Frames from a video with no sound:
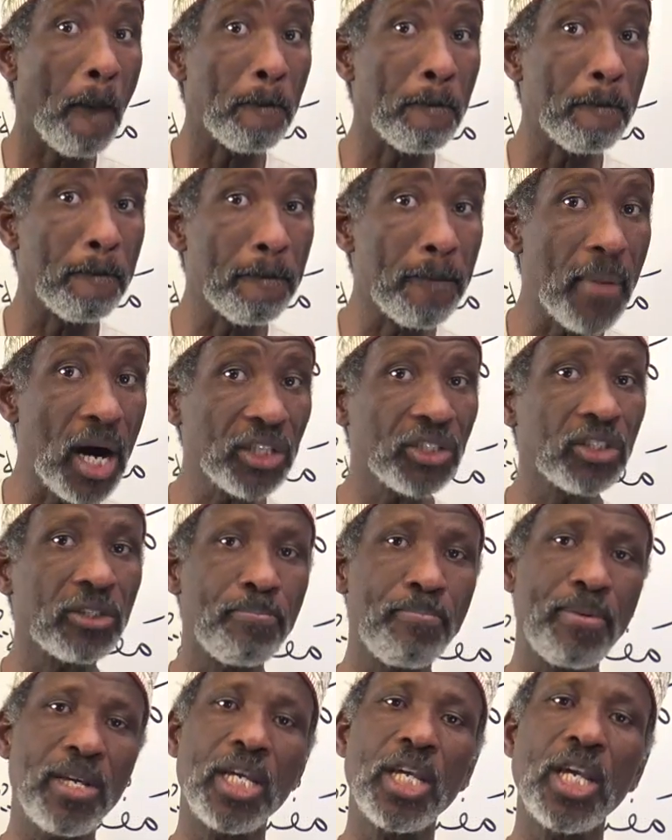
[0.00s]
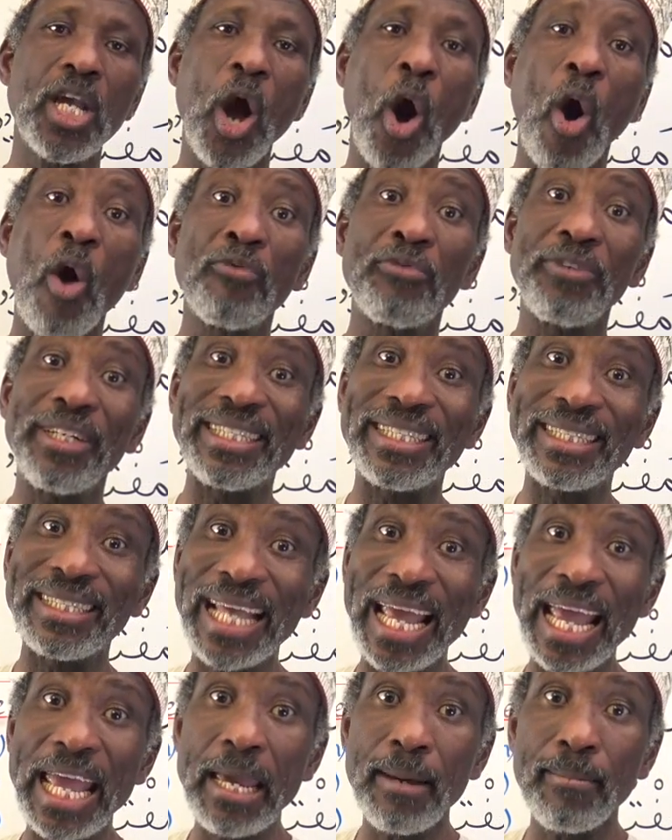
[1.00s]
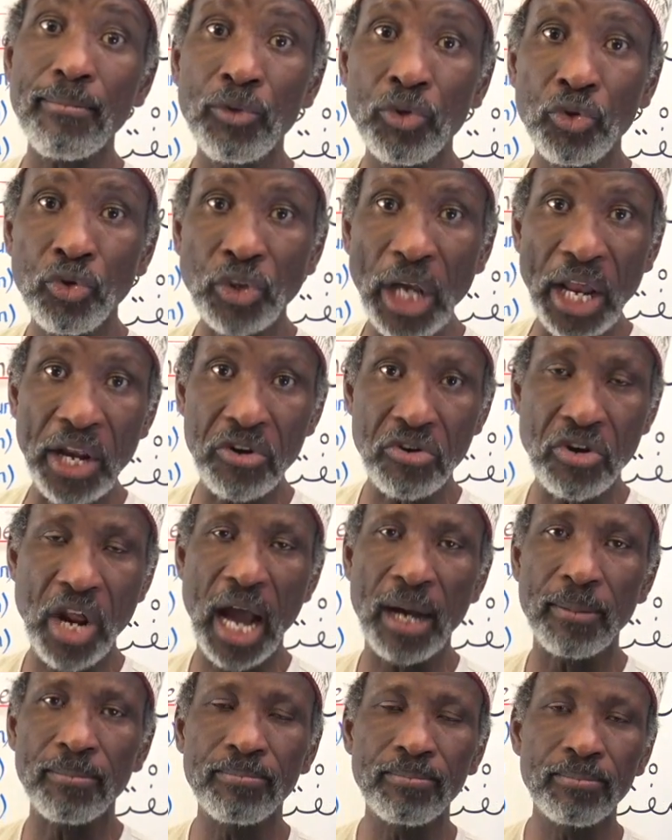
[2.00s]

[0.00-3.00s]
must be of the same gender.